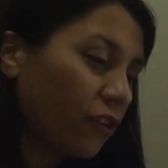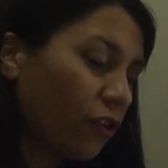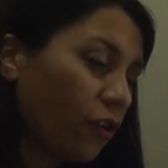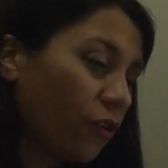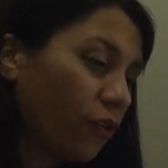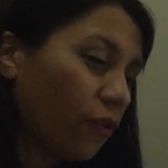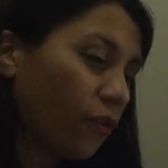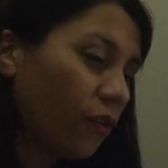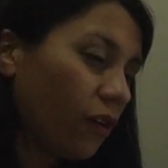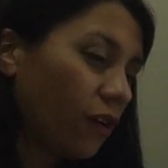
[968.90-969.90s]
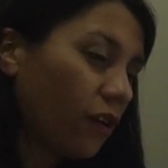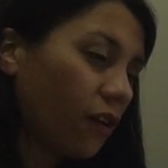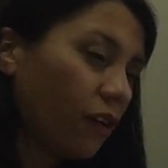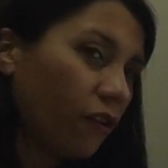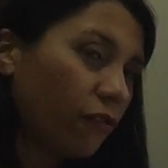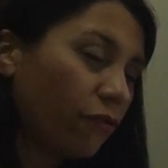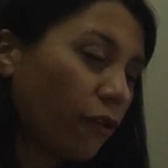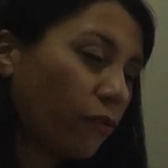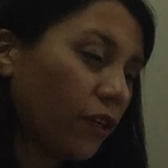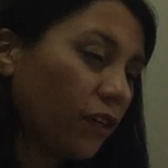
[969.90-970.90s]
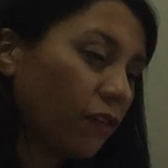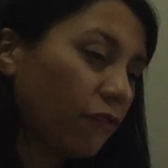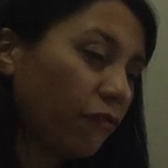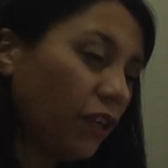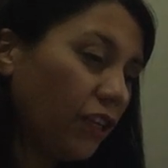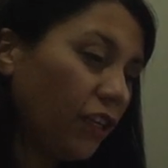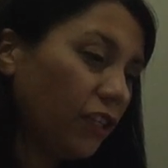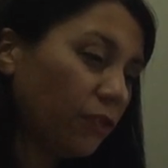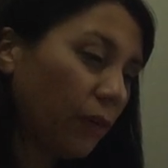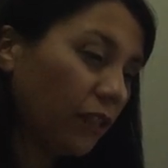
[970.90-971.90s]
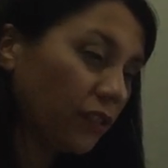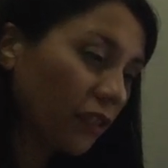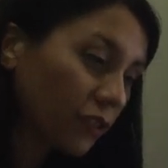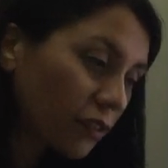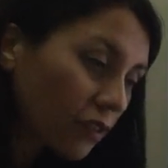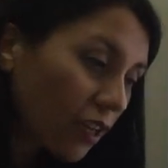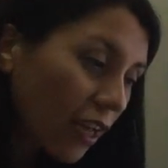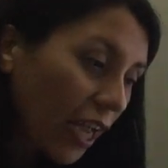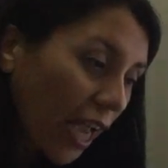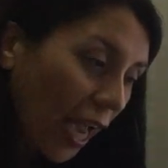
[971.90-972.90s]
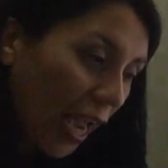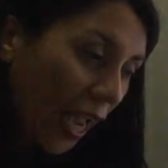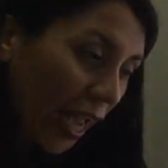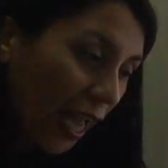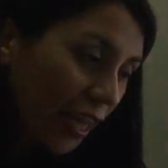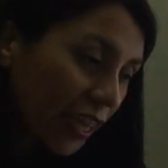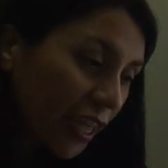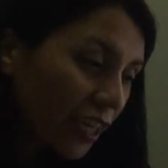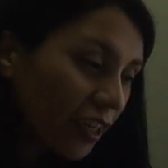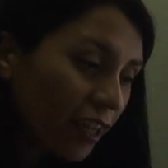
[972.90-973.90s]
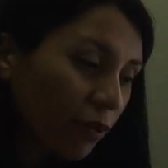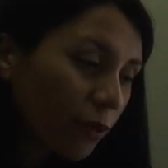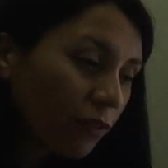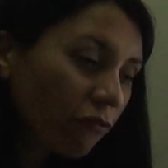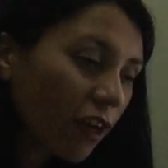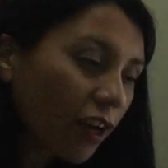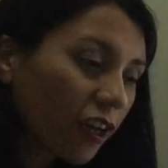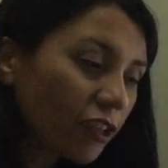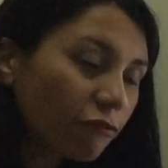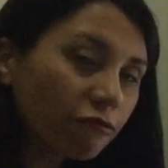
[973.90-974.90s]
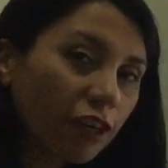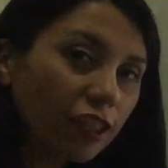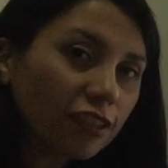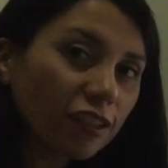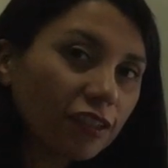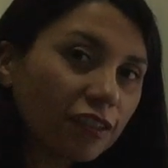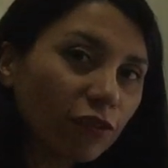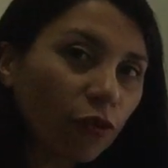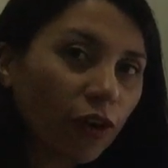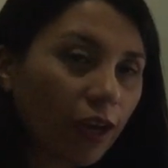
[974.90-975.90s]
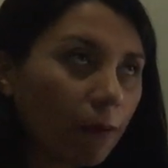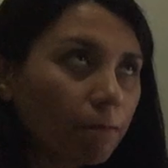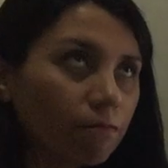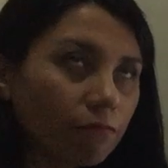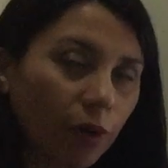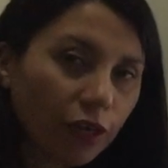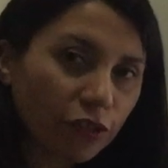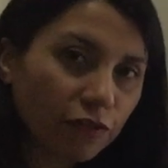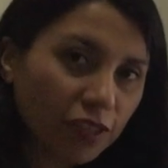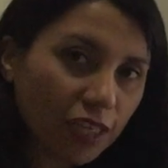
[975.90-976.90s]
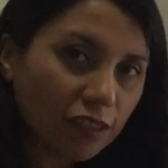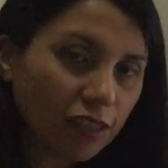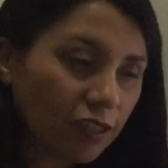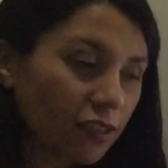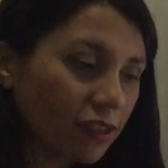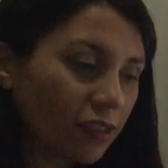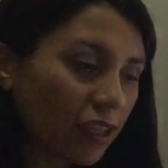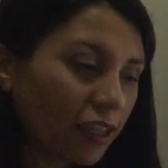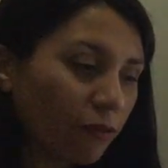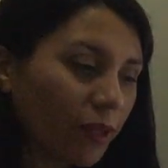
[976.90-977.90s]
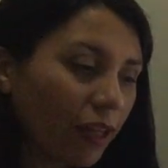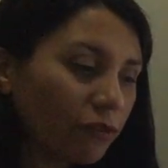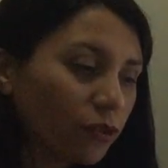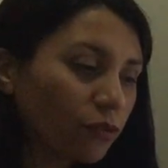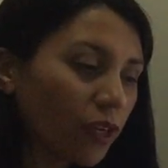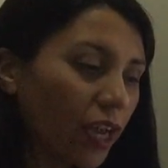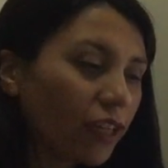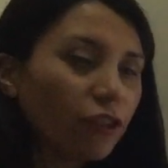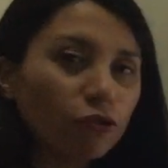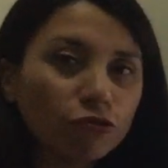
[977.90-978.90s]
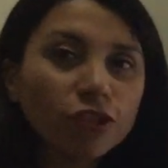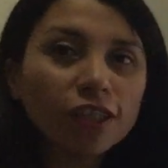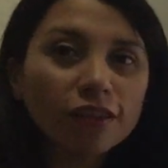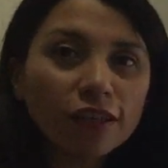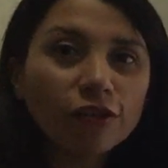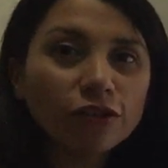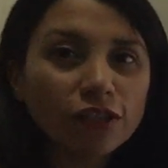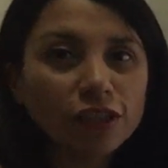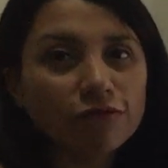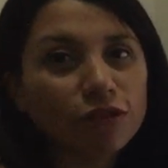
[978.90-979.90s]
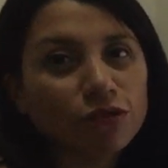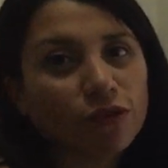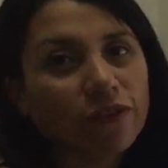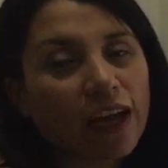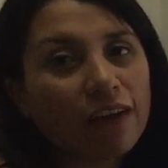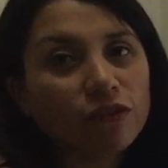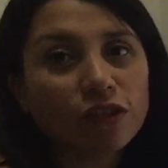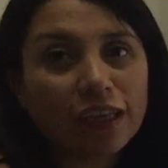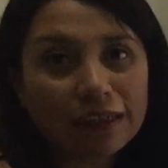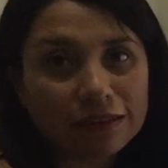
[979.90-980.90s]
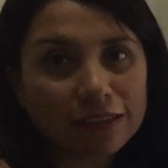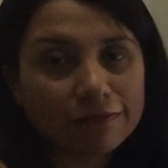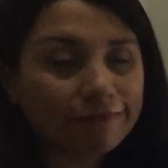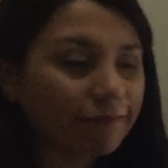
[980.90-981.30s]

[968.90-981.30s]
go forward 3 spaces. And there they will find phrases or parts of a sentence that they will have to create using the causative use of have or get.